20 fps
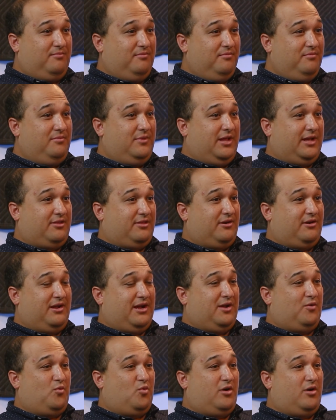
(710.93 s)
mm Like they're
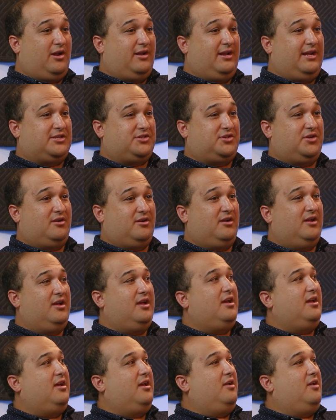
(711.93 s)
not going to worry next year
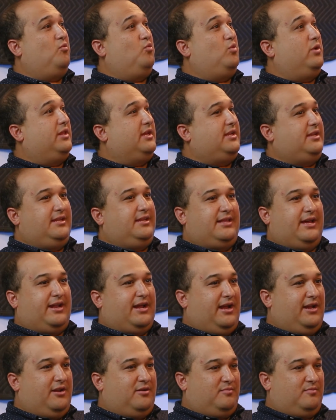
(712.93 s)
when they need
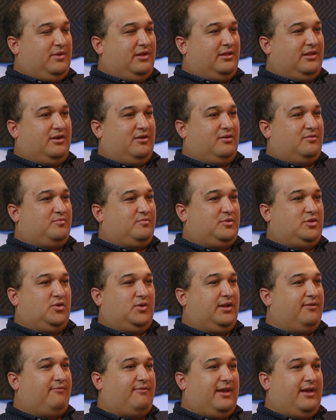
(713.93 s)
that item and they're
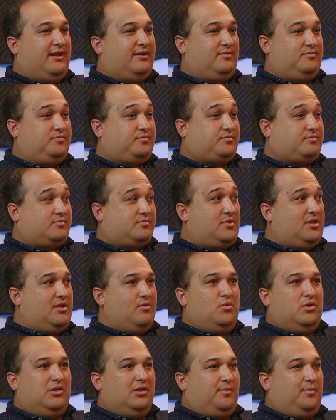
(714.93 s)
doing an event
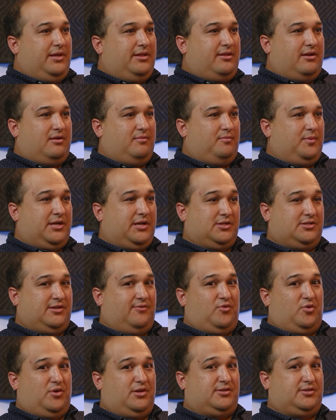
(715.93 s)
will it be there because
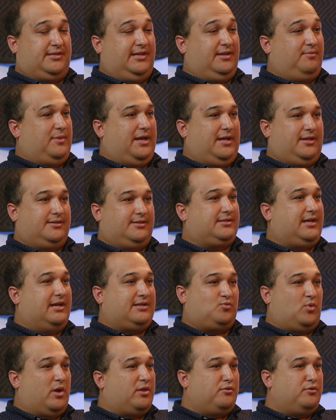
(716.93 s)
they've already seen man this
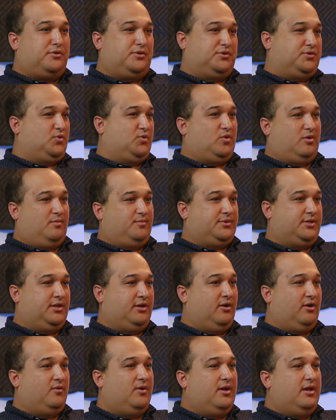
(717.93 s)
guy's weathered the storms
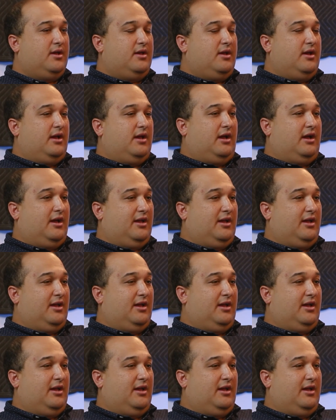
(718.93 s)
you know mm-hmm.